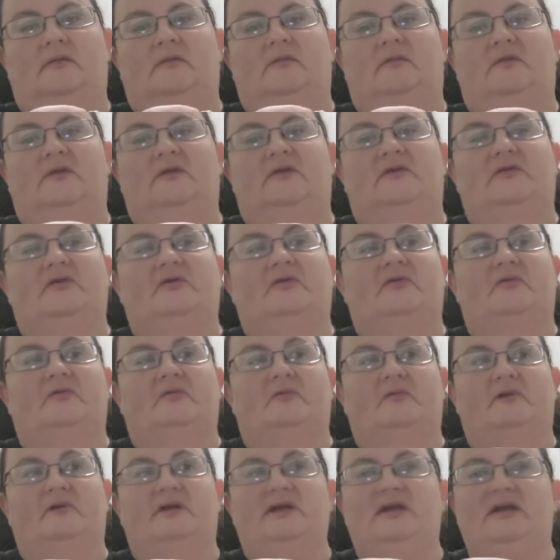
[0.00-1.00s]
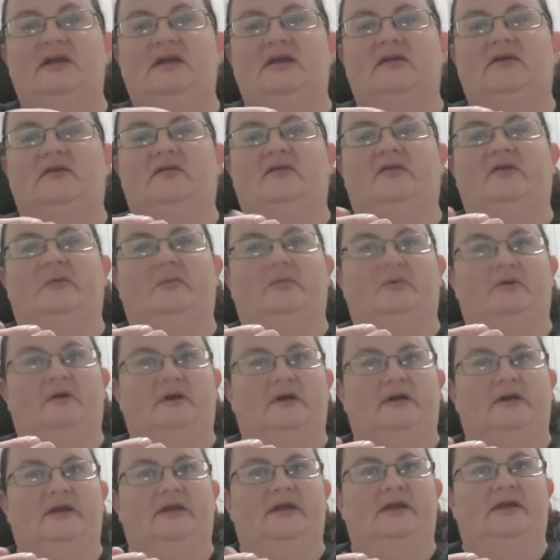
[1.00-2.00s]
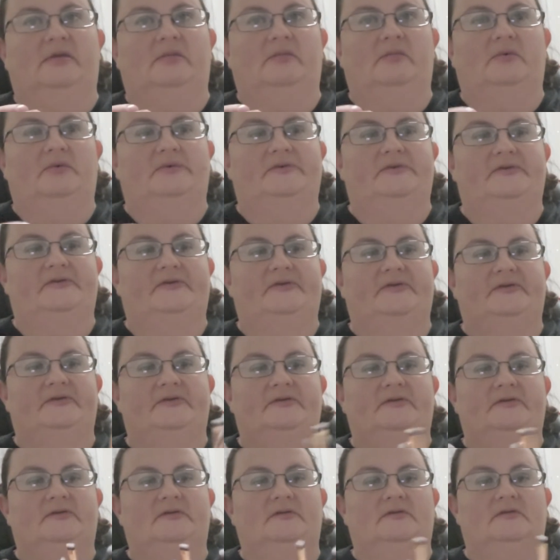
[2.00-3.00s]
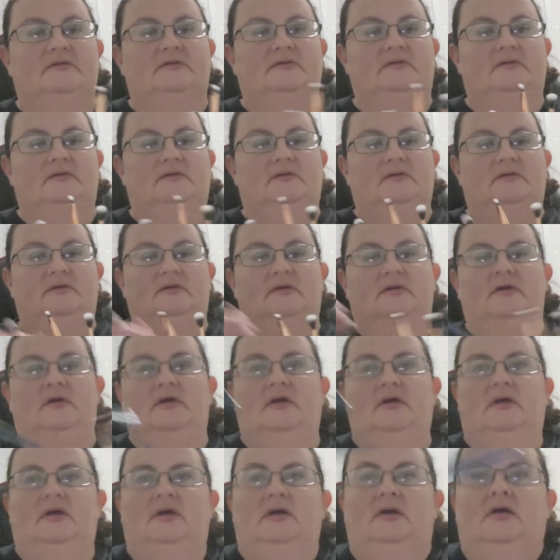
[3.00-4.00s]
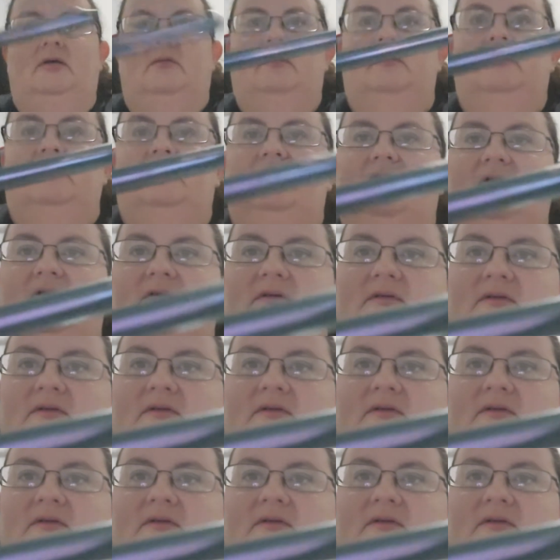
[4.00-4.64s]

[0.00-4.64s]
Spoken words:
These are really pretty in person. I'm trying to